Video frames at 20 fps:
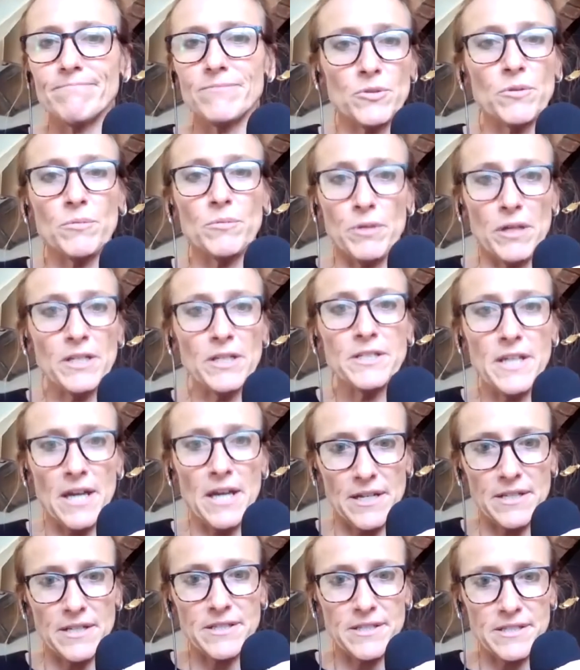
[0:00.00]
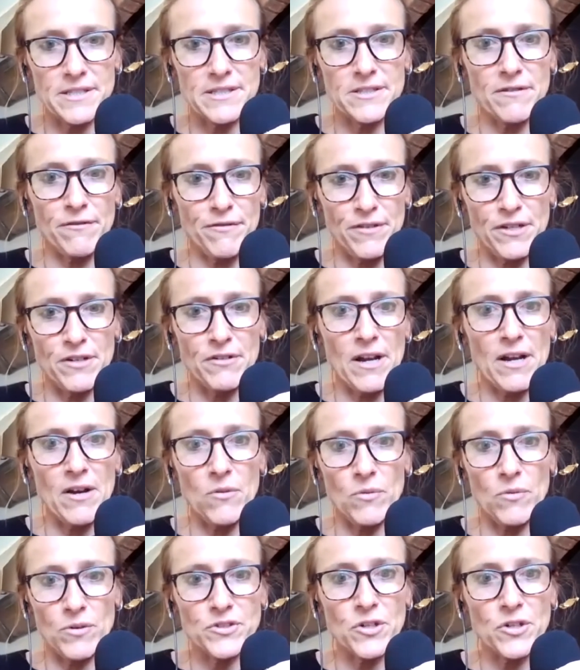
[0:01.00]
do a blood test to figure
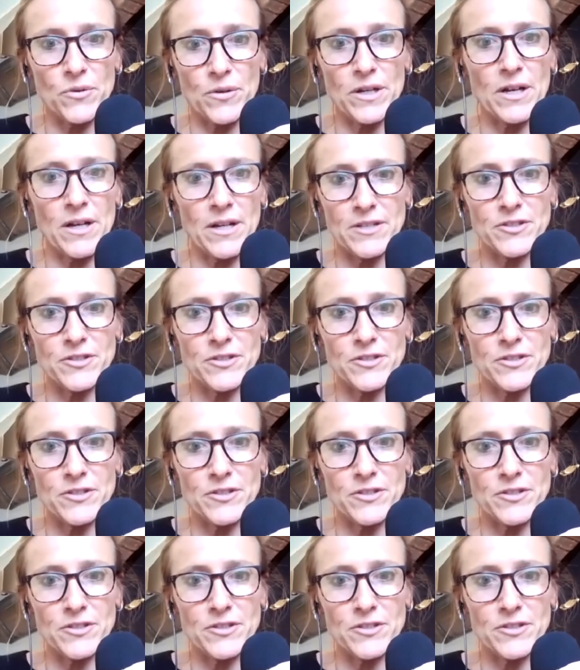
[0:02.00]
out what's going on